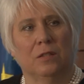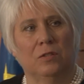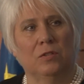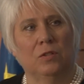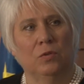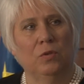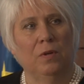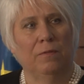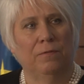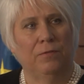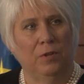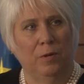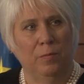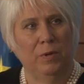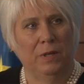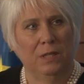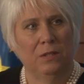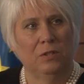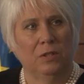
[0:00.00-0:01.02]
Estonian foreign
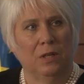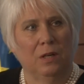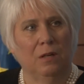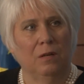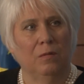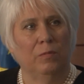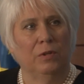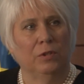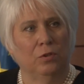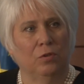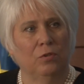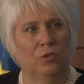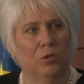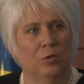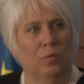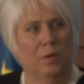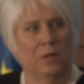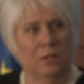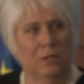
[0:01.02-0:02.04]
minister, but
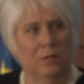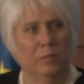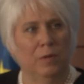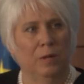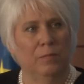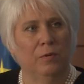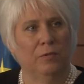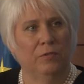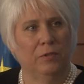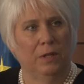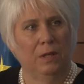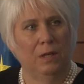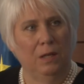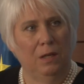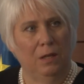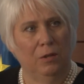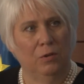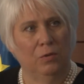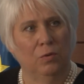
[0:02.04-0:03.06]
also as the member of the
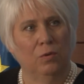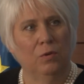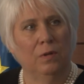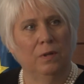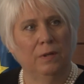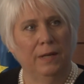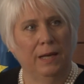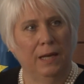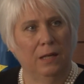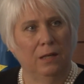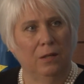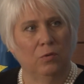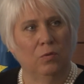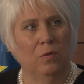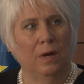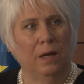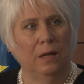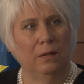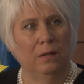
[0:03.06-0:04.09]
EU,
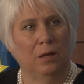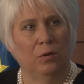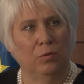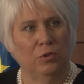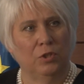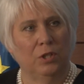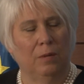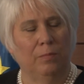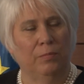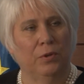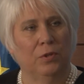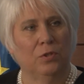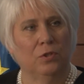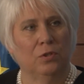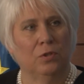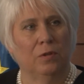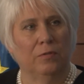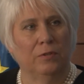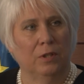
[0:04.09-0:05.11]
NATO, and now
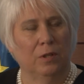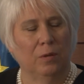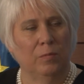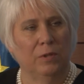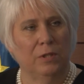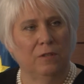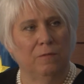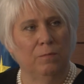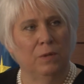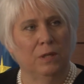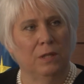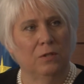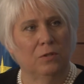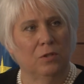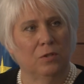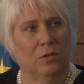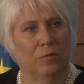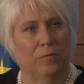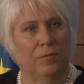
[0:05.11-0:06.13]
chairperson of the Committee of
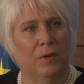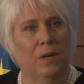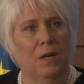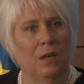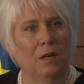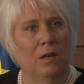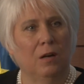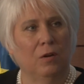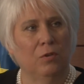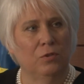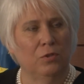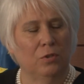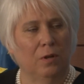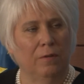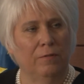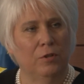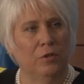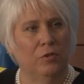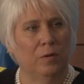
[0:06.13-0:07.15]
Ministers of Council
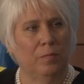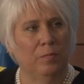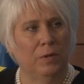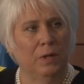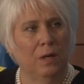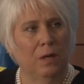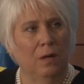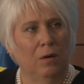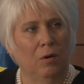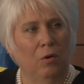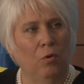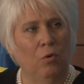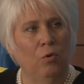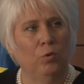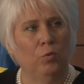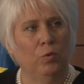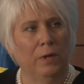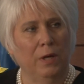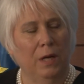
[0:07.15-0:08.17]
of Europe,
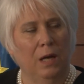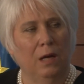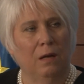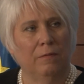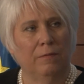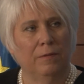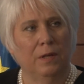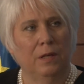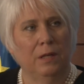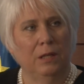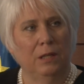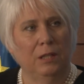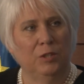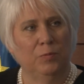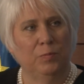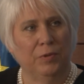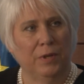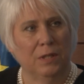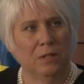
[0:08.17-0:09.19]
all we have
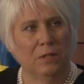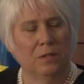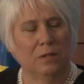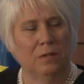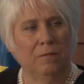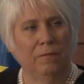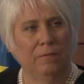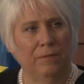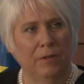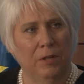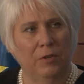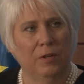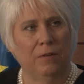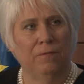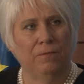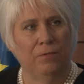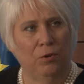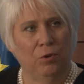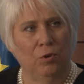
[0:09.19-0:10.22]
expressed very
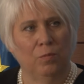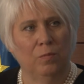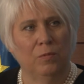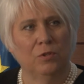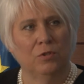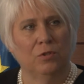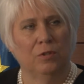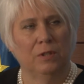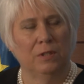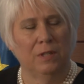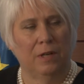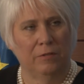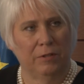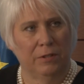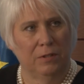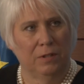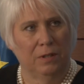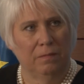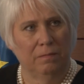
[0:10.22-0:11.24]
firm
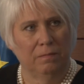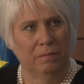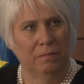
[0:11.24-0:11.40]
solidarity